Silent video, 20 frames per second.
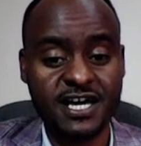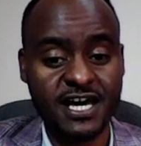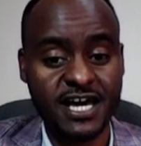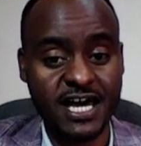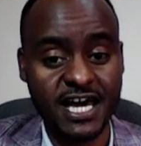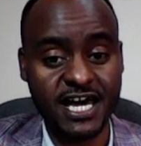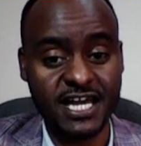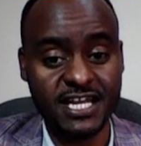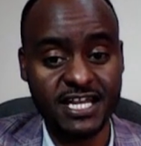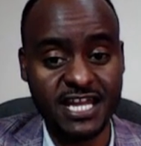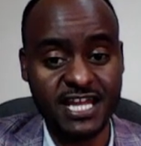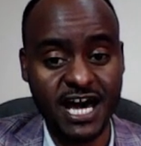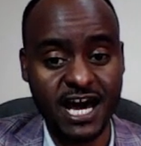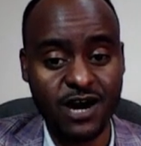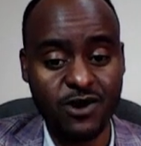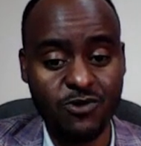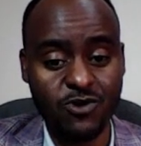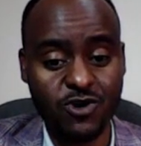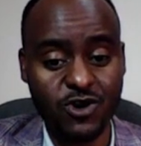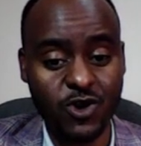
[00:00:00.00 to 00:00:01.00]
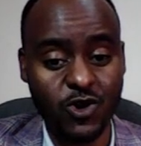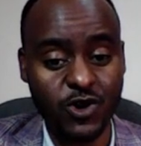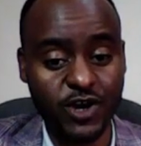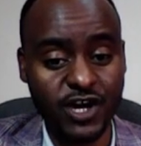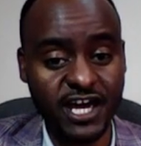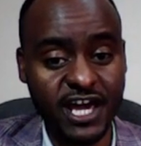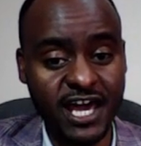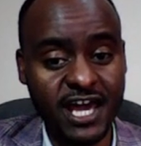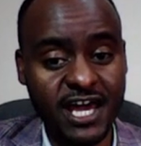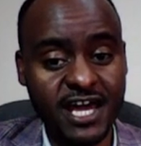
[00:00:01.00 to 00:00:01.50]
And now,
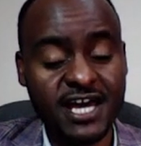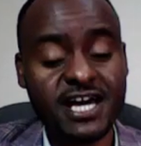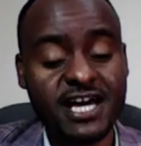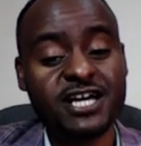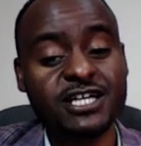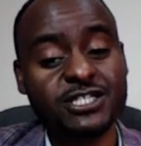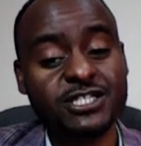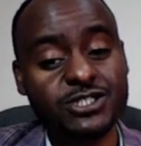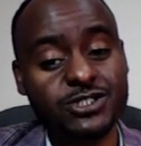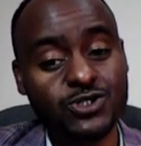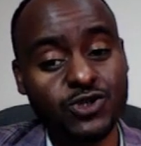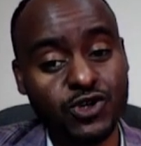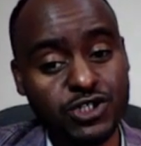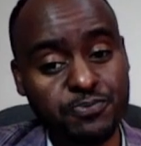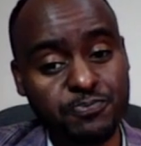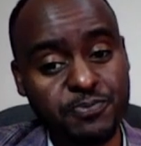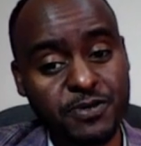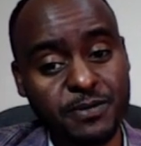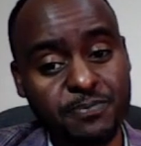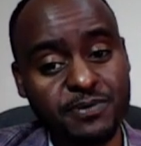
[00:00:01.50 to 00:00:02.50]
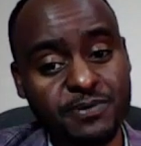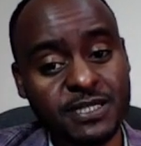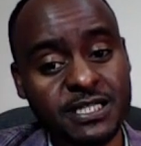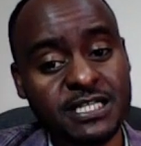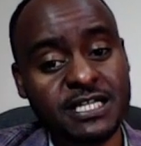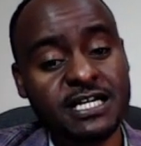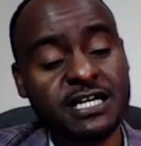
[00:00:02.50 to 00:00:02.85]
okay, those people